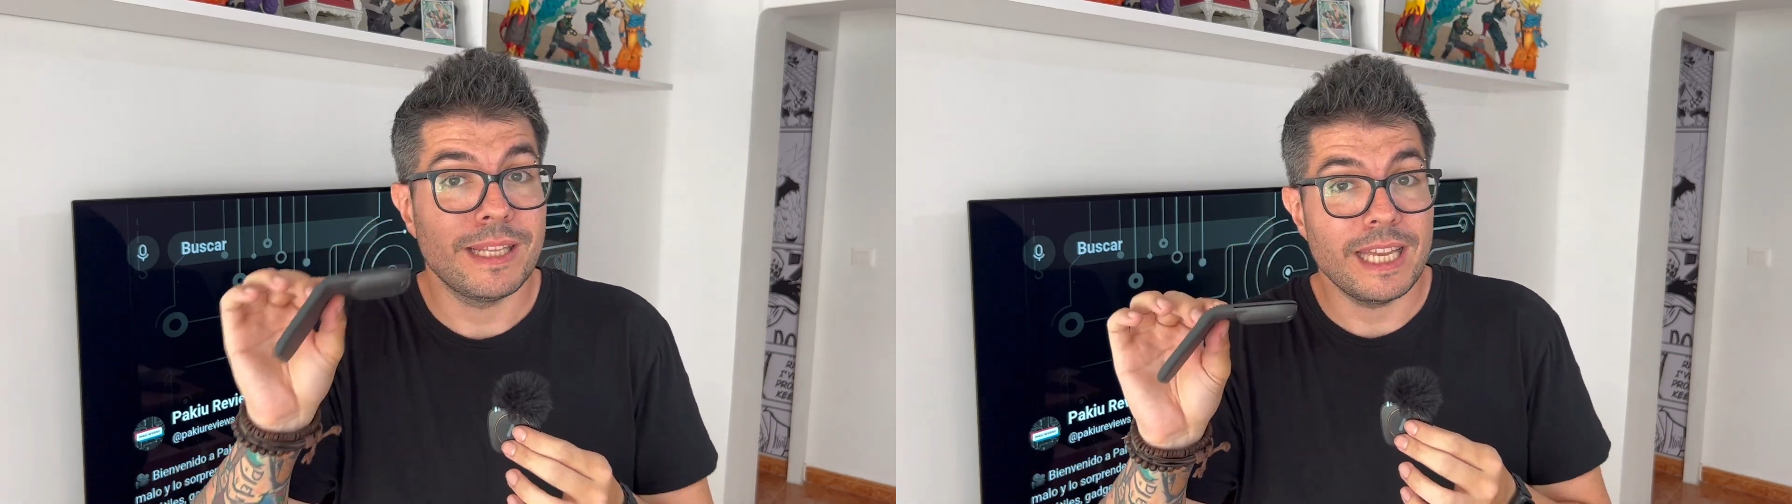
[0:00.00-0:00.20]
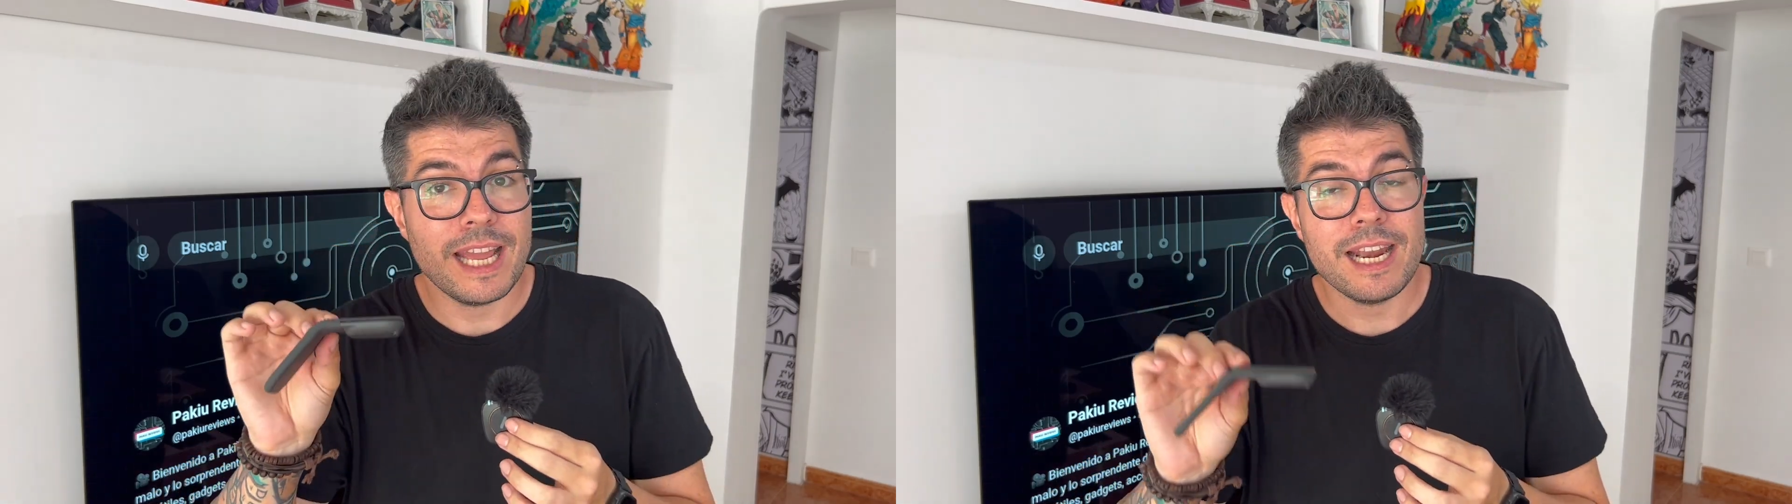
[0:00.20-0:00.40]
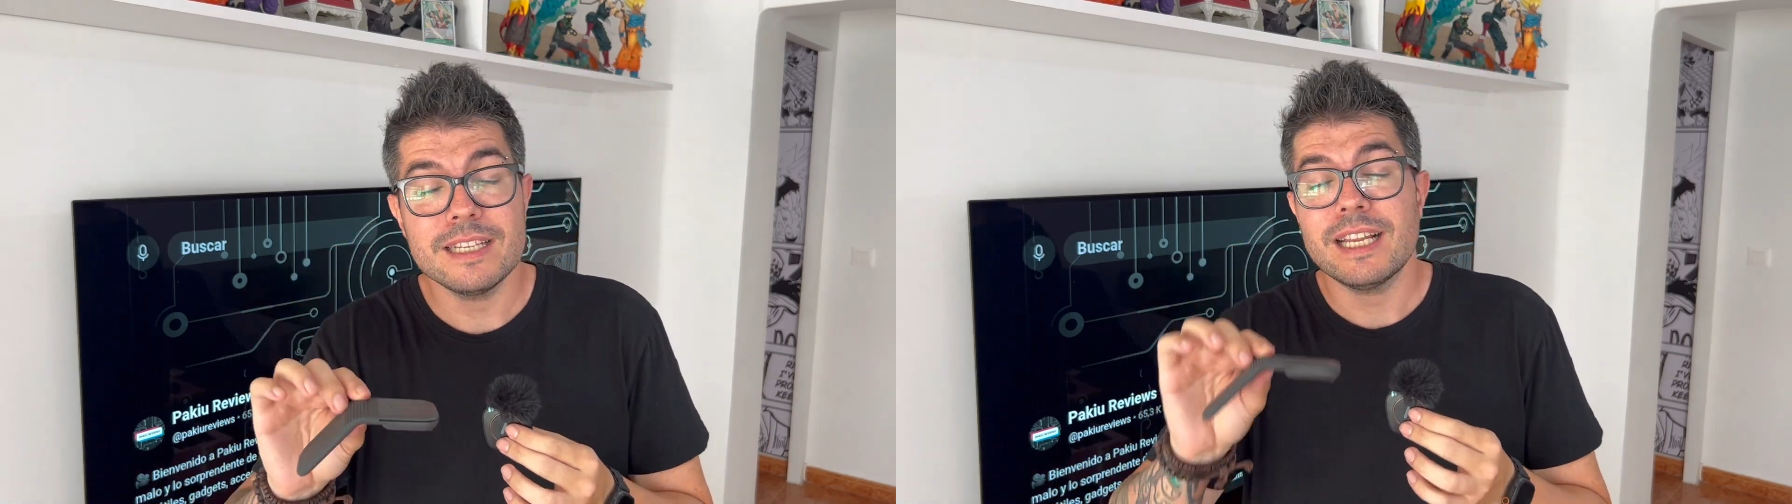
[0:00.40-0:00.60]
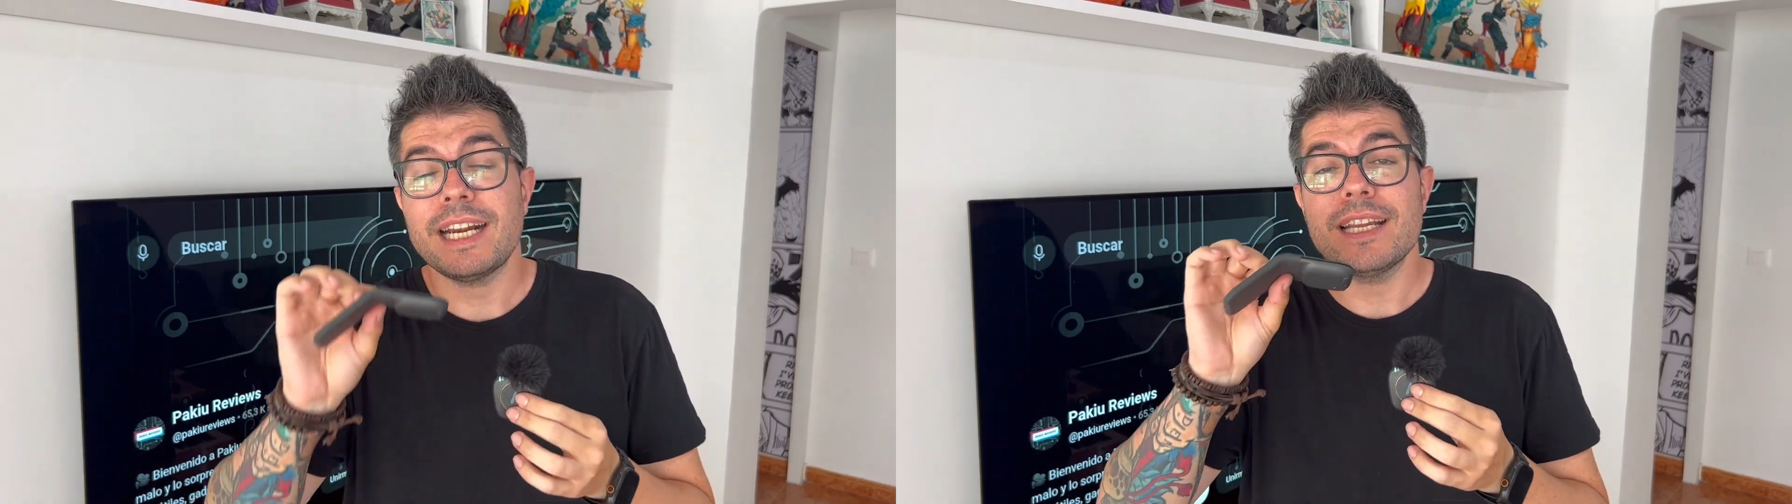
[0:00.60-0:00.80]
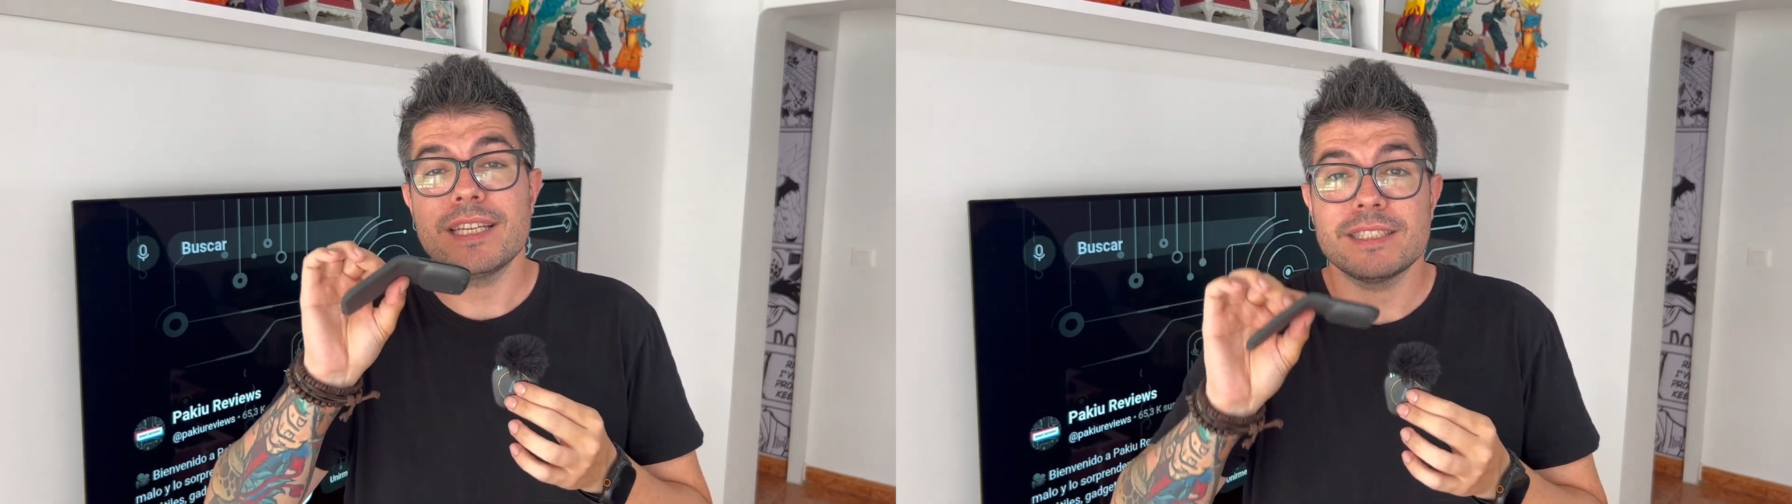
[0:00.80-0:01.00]
designs and
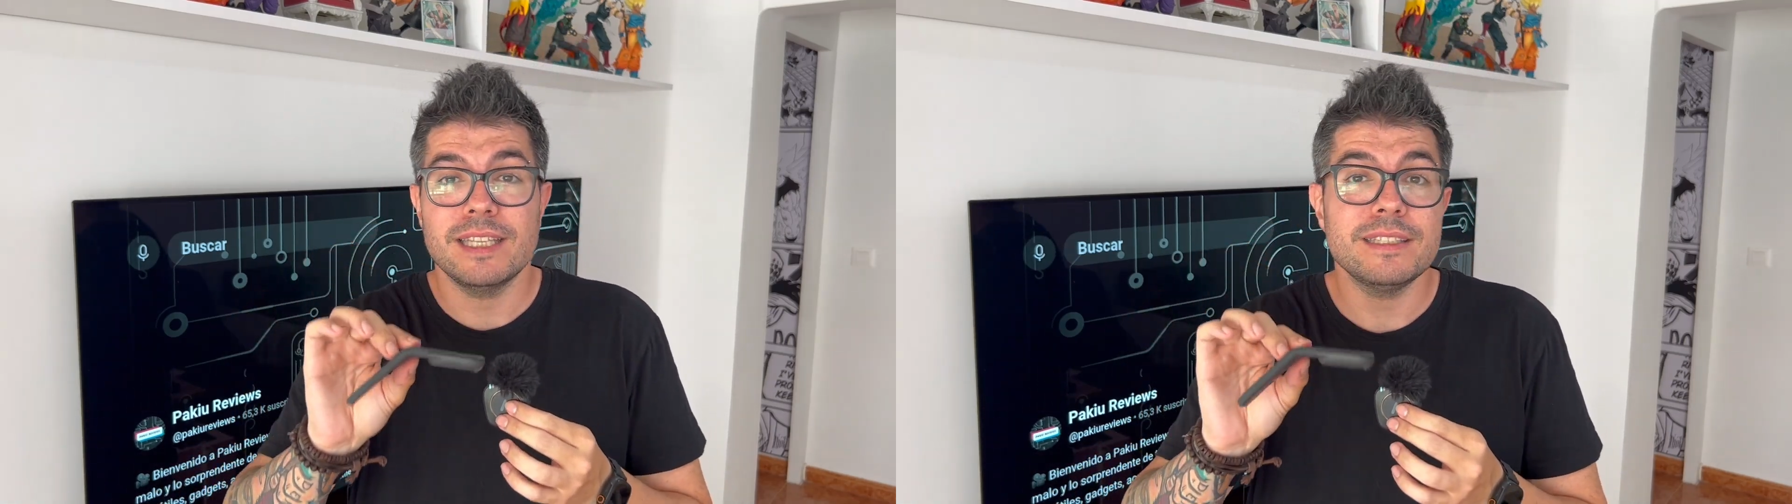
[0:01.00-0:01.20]
materials